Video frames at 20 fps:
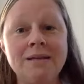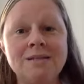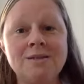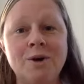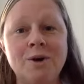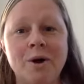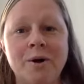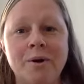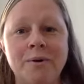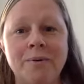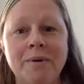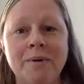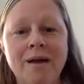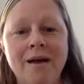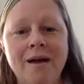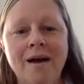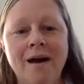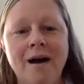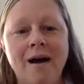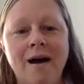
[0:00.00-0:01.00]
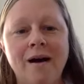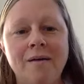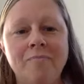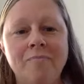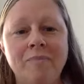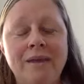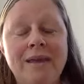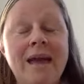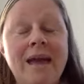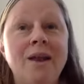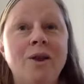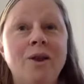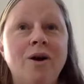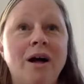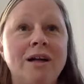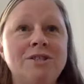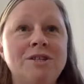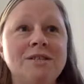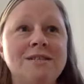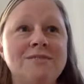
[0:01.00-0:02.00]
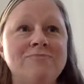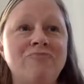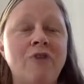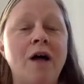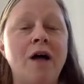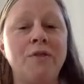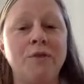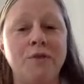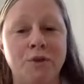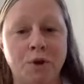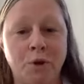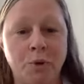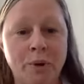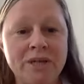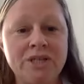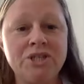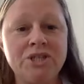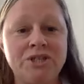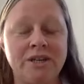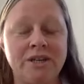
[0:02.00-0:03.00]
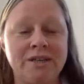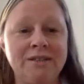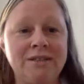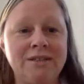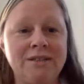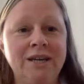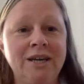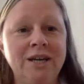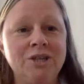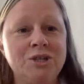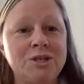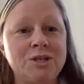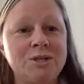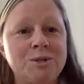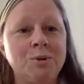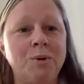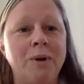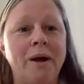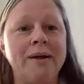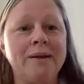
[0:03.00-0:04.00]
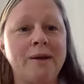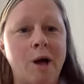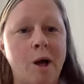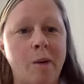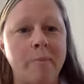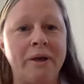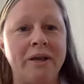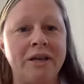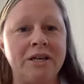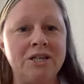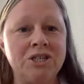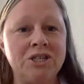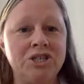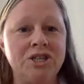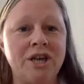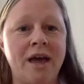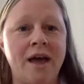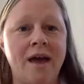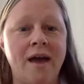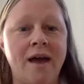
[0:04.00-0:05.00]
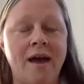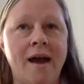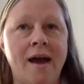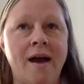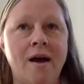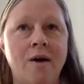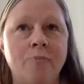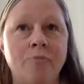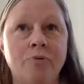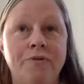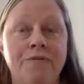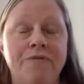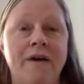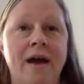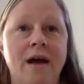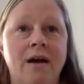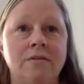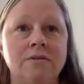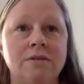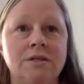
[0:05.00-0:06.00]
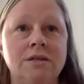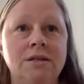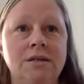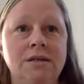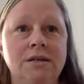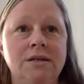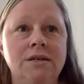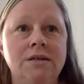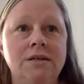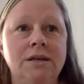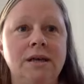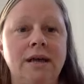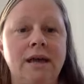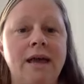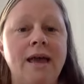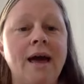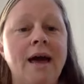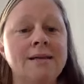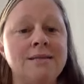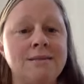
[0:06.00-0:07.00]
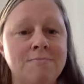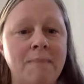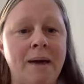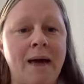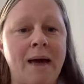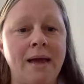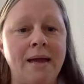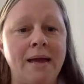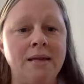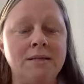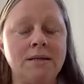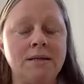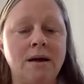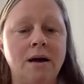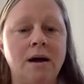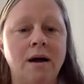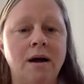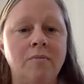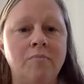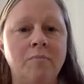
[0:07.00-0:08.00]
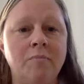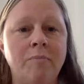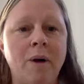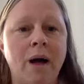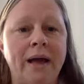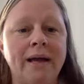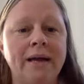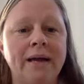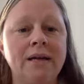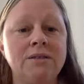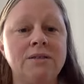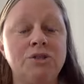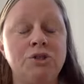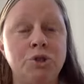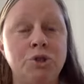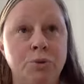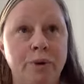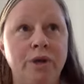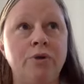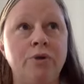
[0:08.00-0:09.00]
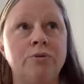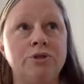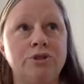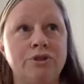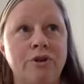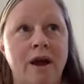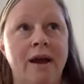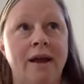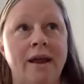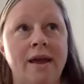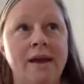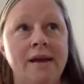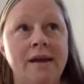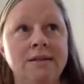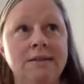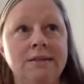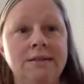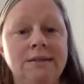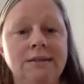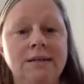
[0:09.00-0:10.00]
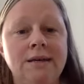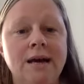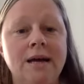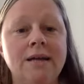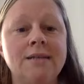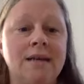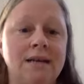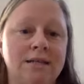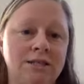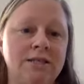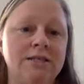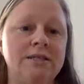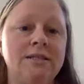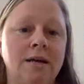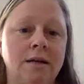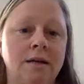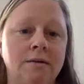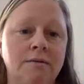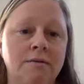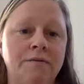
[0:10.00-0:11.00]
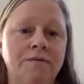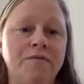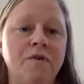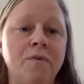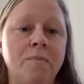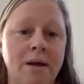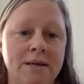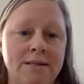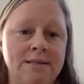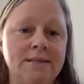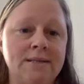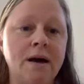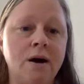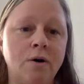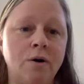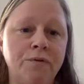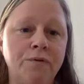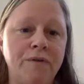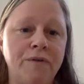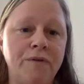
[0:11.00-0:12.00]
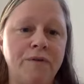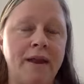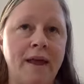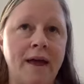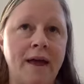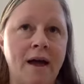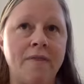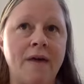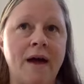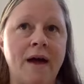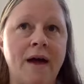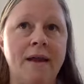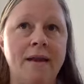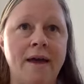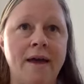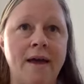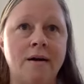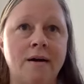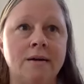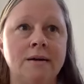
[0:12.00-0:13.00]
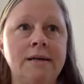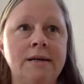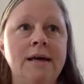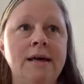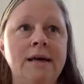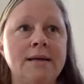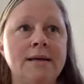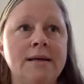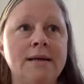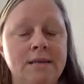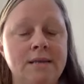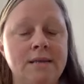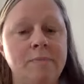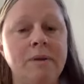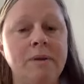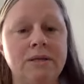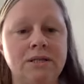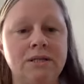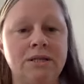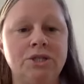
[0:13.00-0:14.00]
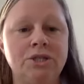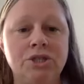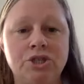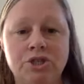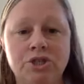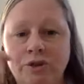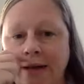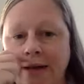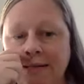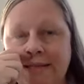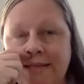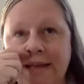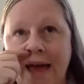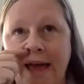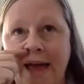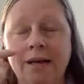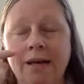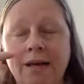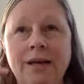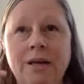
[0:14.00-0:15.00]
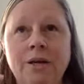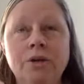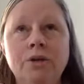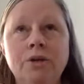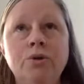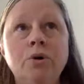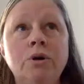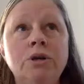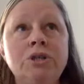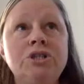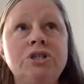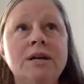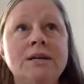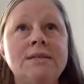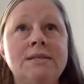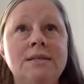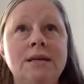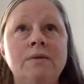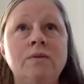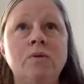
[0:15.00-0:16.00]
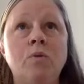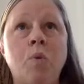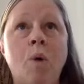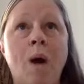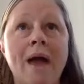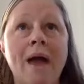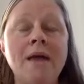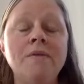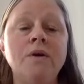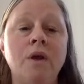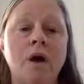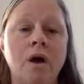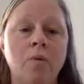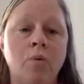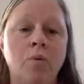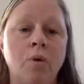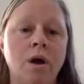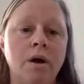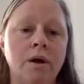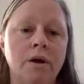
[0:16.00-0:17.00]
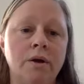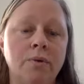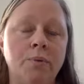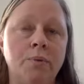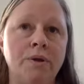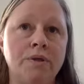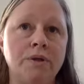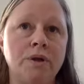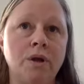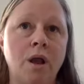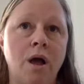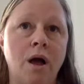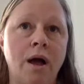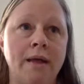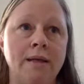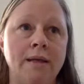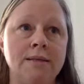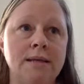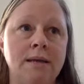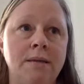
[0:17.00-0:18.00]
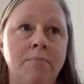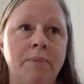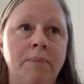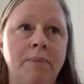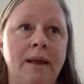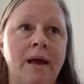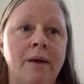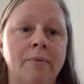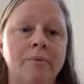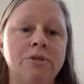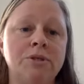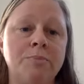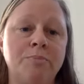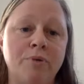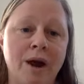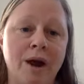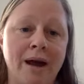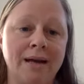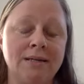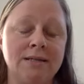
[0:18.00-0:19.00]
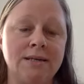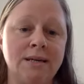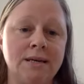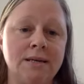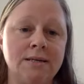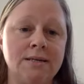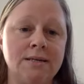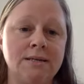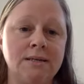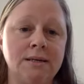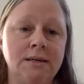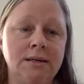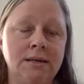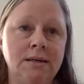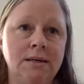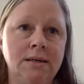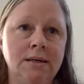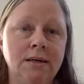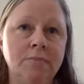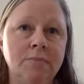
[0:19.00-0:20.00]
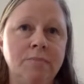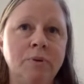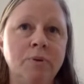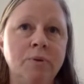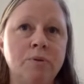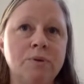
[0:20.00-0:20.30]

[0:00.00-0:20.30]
So um, yeah, look, I just, rather than a question, just thought I'd come in and share how profound it has made um, by doing your training has actually done for myself and how that now has the ability to translate not just in the way that I work with clients in being able to practice, but